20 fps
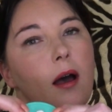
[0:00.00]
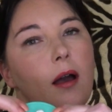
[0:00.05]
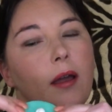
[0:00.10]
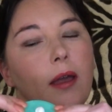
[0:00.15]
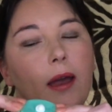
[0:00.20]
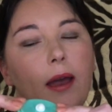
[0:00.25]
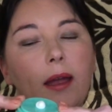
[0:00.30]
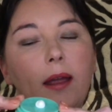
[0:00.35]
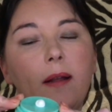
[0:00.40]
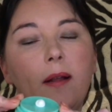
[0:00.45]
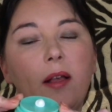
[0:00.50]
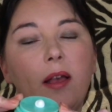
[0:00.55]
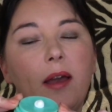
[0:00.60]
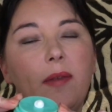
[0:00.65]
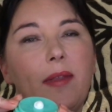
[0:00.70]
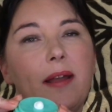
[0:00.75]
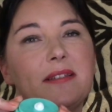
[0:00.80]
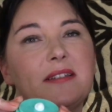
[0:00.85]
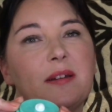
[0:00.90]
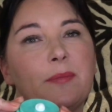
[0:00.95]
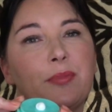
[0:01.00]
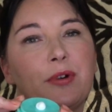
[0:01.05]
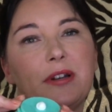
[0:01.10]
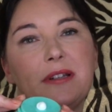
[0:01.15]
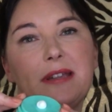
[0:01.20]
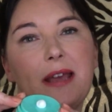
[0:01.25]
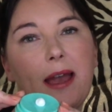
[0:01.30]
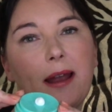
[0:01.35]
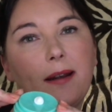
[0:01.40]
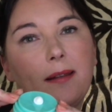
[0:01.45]
Okay, and that's to
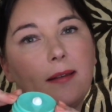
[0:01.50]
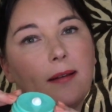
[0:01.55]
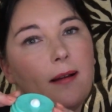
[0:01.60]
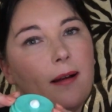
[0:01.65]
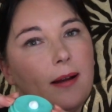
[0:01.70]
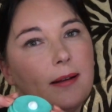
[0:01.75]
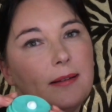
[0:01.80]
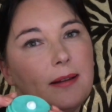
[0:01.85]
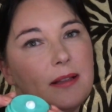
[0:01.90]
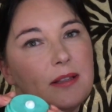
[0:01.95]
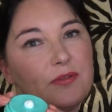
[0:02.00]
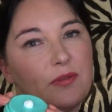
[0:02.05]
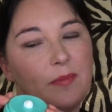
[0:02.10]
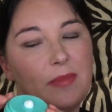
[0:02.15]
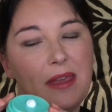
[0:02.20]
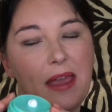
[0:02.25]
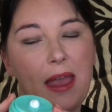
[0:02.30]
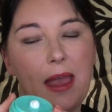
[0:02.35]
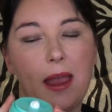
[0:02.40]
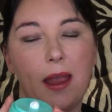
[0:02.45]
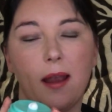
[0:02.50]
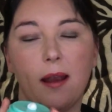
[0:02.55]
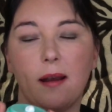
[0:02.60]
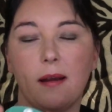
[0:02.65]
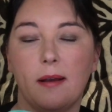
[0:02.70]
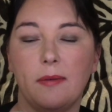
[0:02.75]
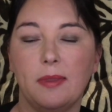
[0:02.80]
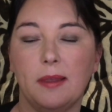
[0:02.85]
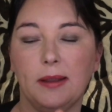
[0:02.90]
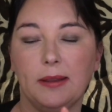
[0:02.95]
protect the contents from the
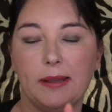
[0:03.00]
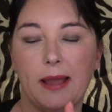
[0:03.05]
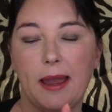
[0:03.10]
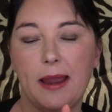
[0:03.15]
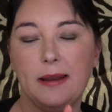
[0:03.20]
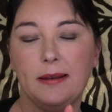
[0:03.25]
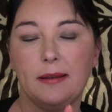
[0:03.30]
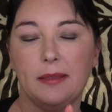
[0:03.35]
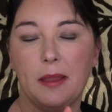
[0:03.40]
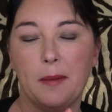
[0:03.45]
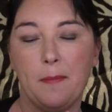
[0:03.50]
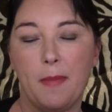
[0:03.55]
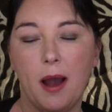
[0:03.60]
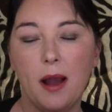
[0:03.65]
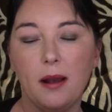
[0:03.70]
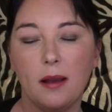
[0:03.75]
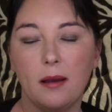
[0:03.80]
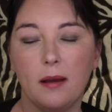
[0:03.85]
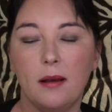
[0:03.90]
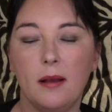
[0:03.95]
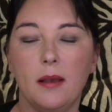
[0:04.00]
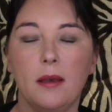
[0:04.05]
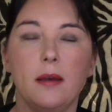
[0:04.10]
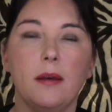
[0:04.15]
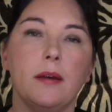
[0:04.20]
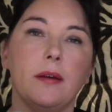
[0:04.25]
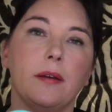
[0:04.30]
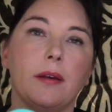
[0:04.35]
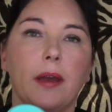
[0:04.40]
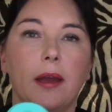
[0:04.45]
air and the light and the muck.
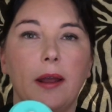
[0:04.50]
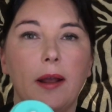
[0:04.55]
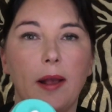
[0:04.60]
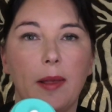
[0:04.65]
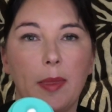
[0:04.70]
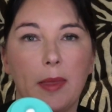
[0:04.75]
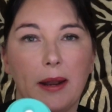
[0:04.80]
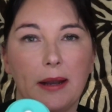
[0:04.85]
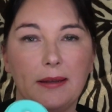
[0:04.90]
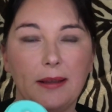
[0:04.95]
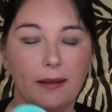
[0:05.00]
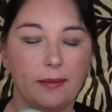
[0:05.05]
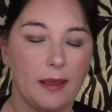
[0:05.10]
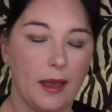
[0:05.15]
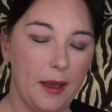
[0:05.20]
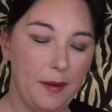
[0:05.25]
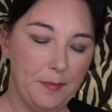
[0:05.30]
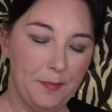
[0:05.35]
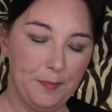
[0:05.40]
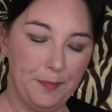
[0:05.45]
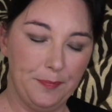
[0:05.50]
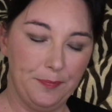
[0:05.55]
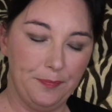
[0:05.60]
Okay, and then I take that,